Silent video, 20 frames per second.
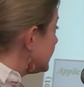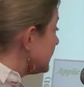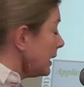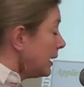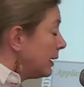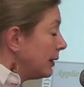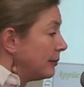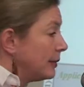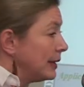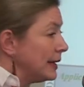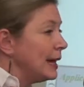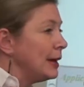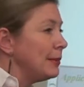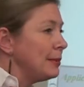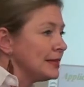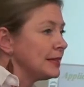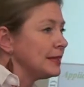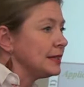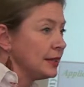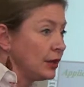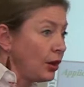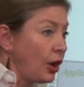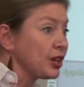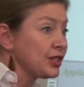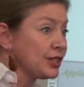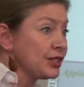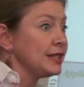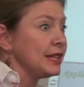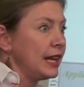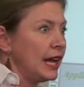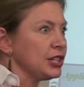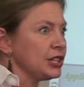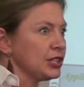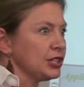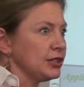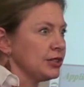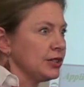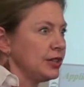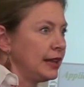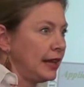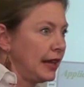inhibited the oxidation, so